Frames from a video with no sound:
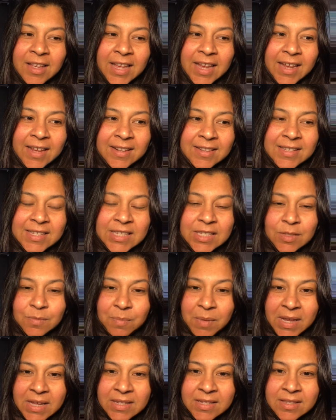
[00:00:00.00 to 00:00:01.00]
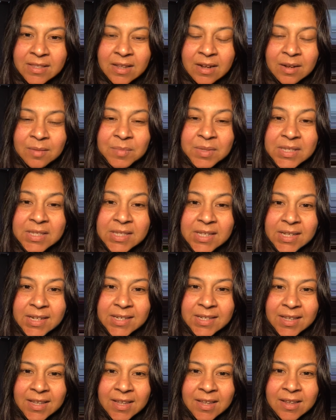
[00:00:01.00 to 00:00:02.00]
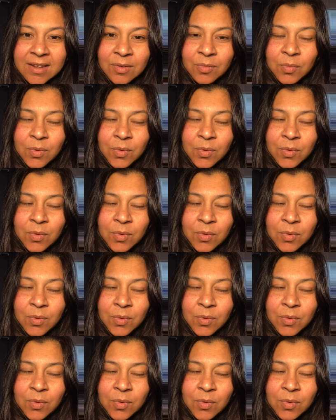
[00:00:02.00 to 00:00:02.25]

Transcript: in the space that I'm sitting in.